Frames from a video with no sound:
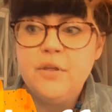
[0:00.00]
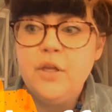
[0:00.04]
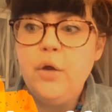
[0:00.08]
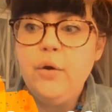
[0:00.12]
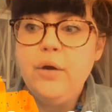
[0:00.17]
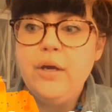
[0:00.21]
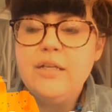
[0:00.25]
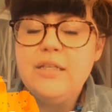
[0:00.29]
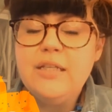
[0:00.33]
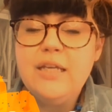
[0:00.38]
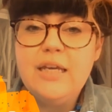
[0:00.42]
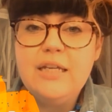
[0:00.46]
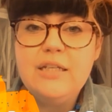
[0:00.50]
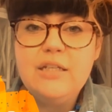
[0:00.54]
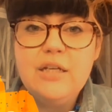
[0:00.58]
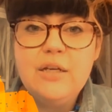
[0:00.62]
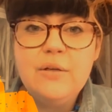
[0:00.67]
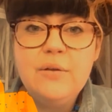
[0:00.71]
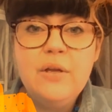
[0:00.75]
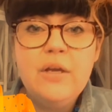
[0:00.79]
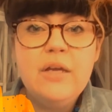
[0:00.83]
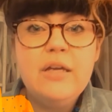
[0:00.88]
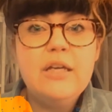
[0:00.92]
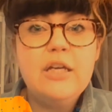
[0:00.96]
Okay,
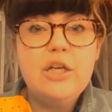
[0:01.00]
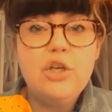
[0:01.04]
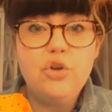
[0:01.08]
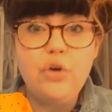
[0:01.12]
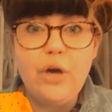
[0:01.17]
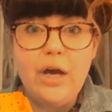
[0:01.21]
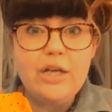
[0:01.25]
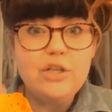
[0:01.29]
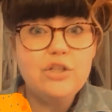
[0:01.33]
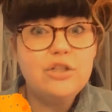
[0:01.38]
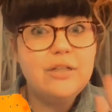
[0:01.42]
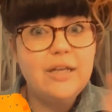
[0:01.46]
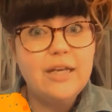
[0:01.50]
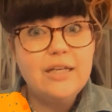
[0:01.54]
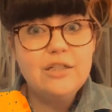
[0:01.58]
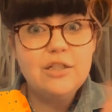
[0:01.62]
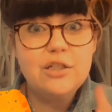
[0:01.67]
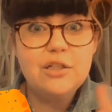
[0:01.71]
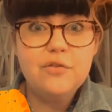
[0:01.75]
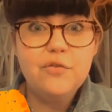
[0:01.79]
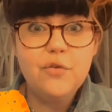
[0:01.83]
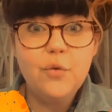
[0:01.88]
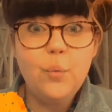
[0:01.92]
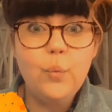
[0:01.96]
Tanya,
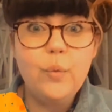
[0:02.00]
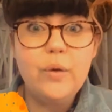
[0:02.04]
congratulations for